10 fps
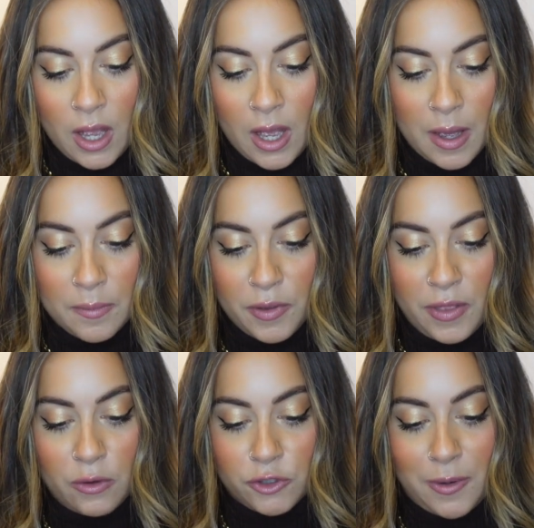But
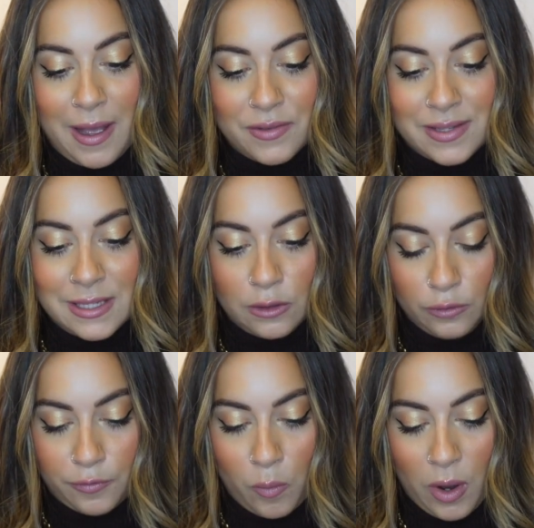they also have a
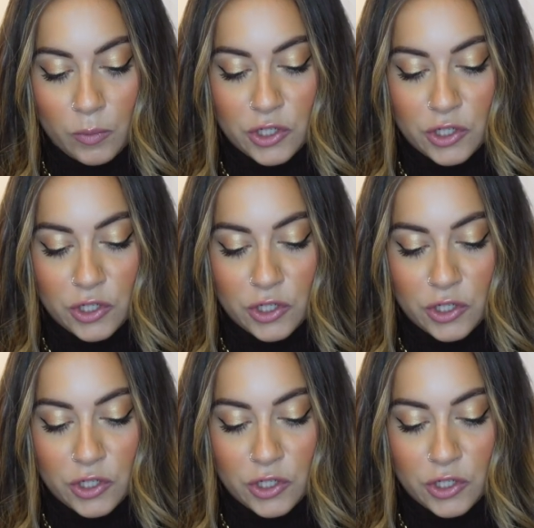silver one,